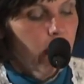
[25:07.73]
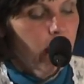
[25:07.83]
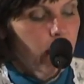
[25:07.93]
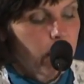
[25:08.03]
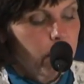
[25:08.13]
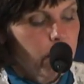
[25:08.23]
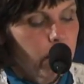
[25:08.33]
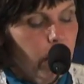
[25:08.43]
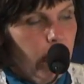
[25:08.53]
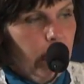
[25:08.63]

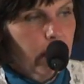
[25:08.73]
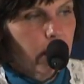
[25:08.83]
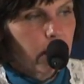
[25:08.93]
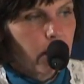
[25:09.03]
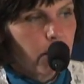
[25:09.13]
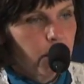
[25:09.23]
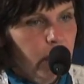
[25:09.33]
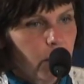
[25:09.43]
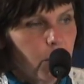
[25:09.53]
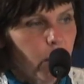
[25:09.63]
And
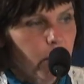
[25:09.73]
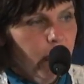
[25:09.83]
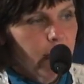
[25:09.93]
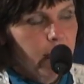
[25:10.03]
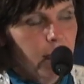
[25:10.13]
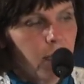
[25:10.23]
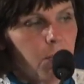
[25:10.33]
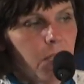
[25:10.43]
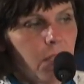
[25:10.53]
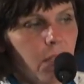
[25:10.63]
being pragmatic, I
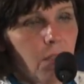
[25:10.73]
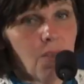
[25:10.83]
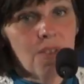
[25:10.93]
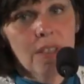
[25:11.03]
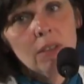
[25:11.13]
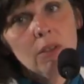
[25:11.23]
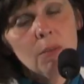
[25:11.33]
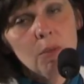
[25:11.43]
mean, I understand